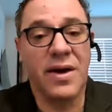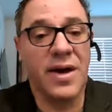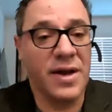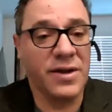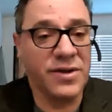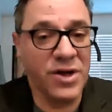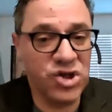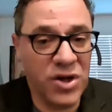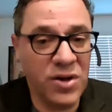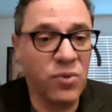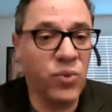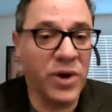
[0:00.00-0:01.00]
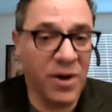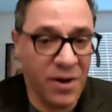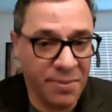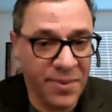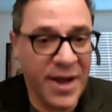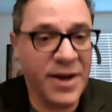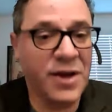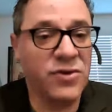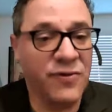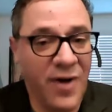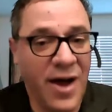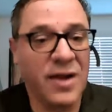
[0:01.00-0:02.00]
In addition, we are planning
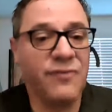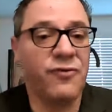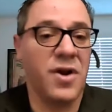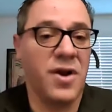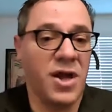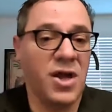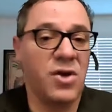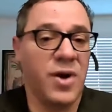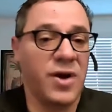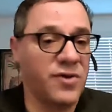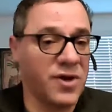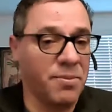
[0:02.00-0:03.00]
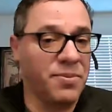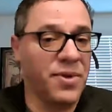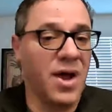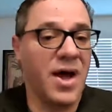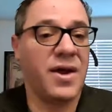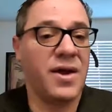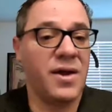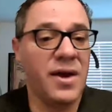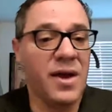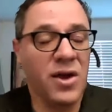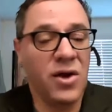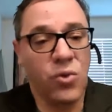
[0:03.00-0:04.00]
to file for an EUA to comply
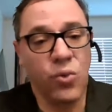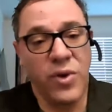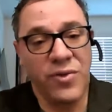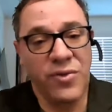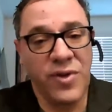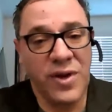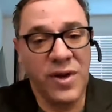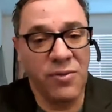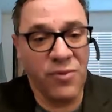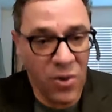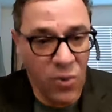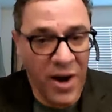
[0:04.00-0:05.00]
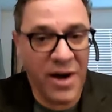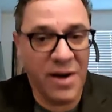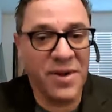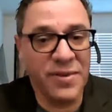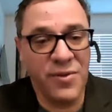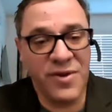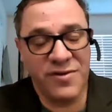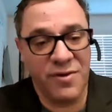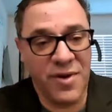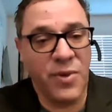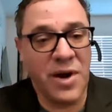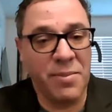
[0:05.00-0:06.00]
with the requirement, the recent
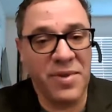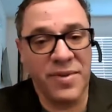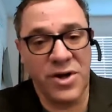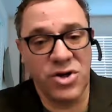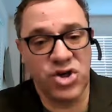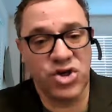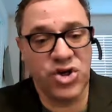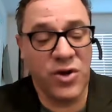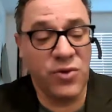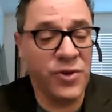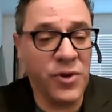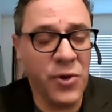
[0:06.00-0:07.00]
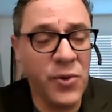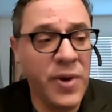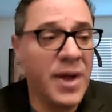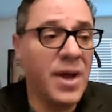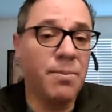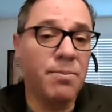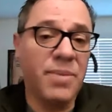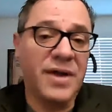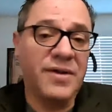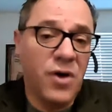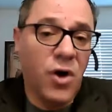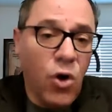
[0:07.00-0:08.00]
requirement that I just shared with you.
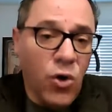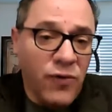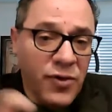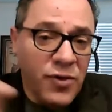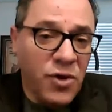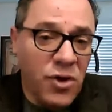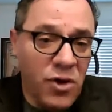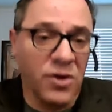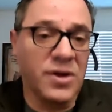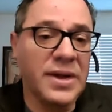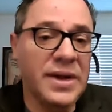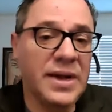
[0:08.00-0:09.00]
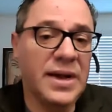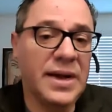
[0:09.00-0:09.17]
But overall,